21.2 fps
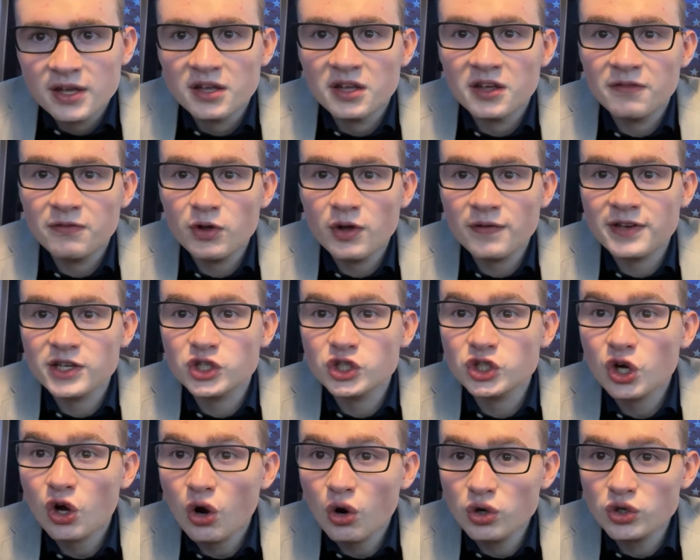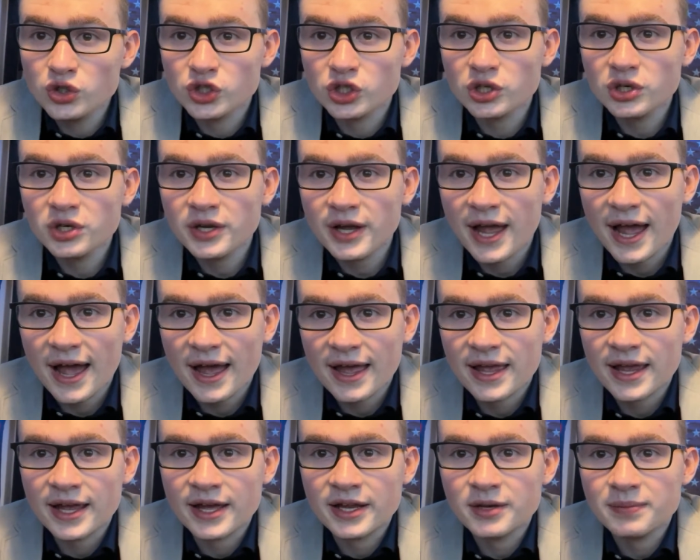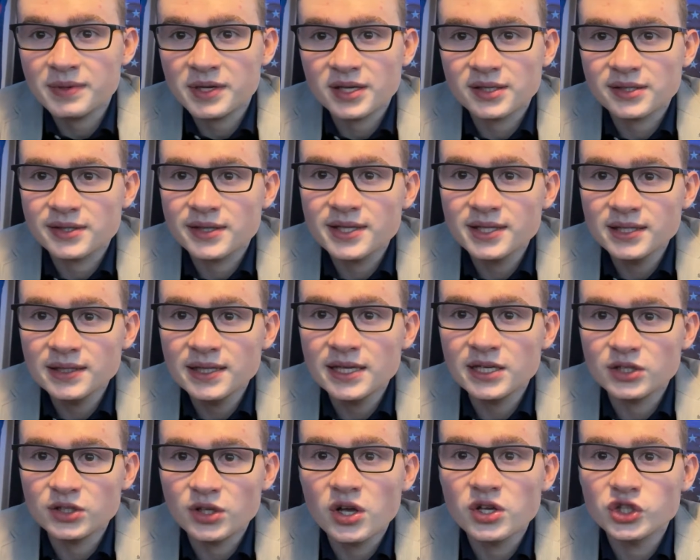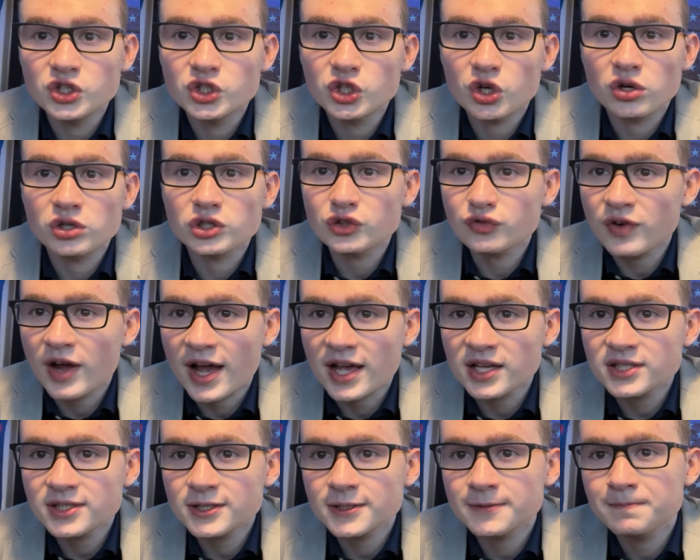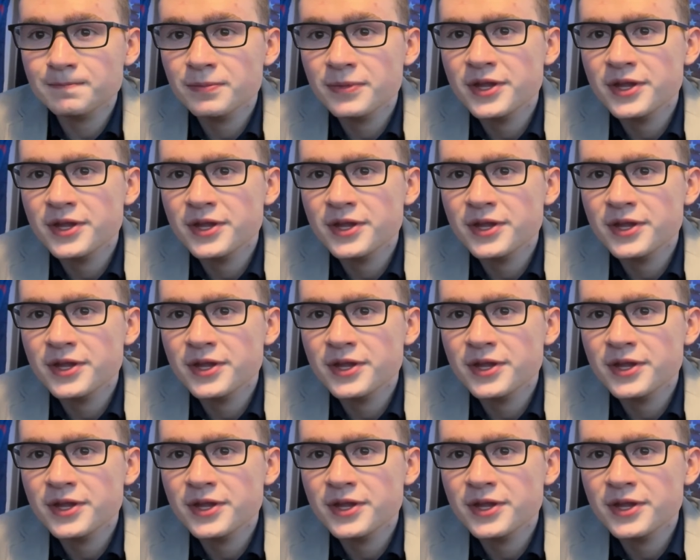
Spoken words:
if you have a charger at hand, because this thing does charge fast,